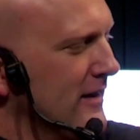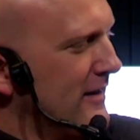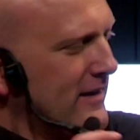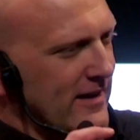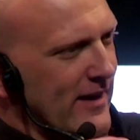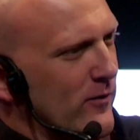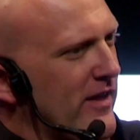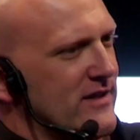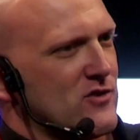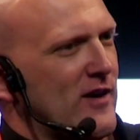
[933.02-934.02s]
whether
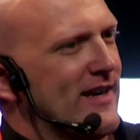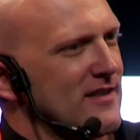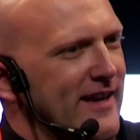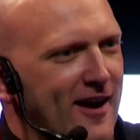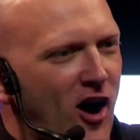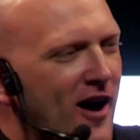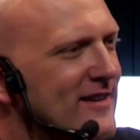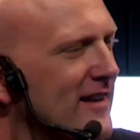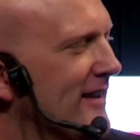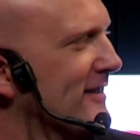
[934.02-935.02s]
that's translating
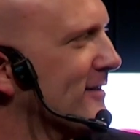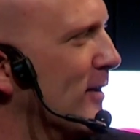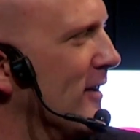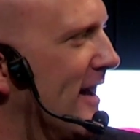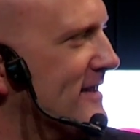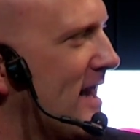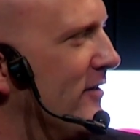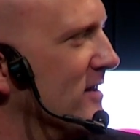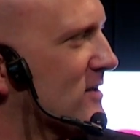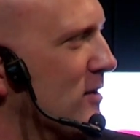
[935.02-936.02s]
content, whether that's
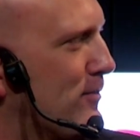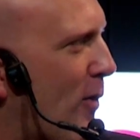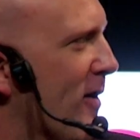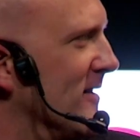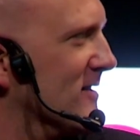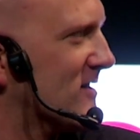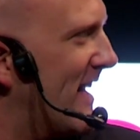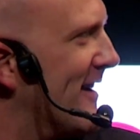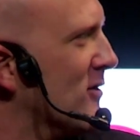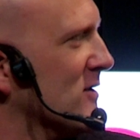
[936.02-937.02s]
having support and
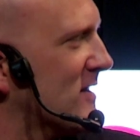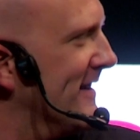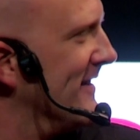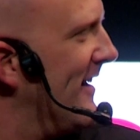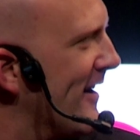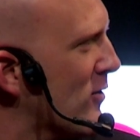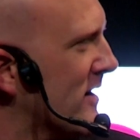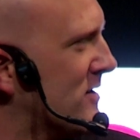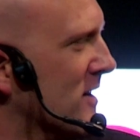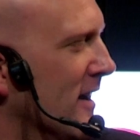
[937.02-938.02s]
sales in
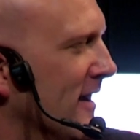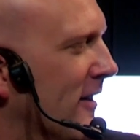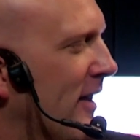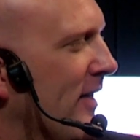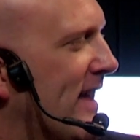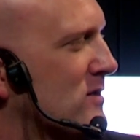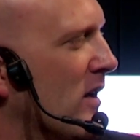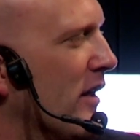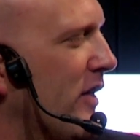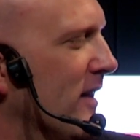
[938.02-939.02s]
language. That's
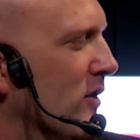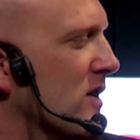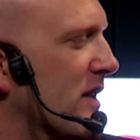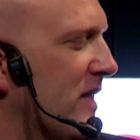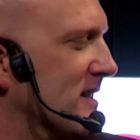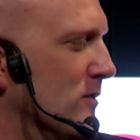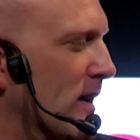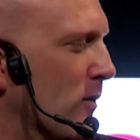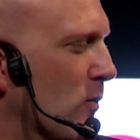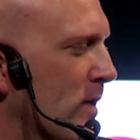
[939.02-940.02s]
one of the things. Those are the things that
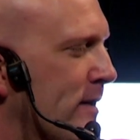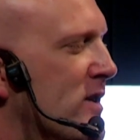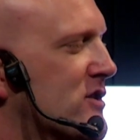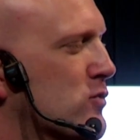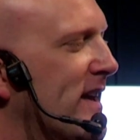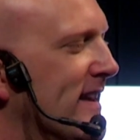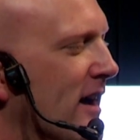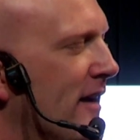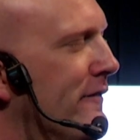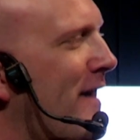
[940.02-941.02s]
we wish we had
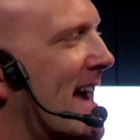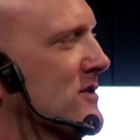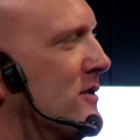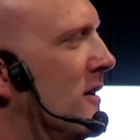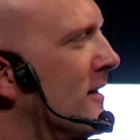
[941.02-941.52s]
done faster,